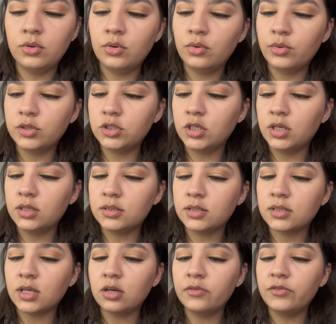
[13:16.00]
What shade is
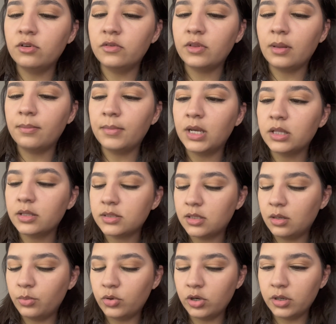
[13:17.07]
this? I don't even know if they make this
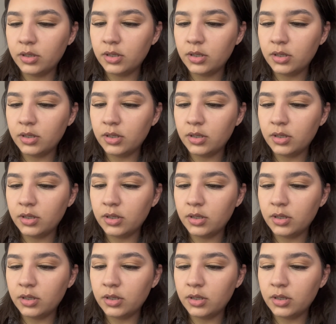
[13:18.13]
anymore.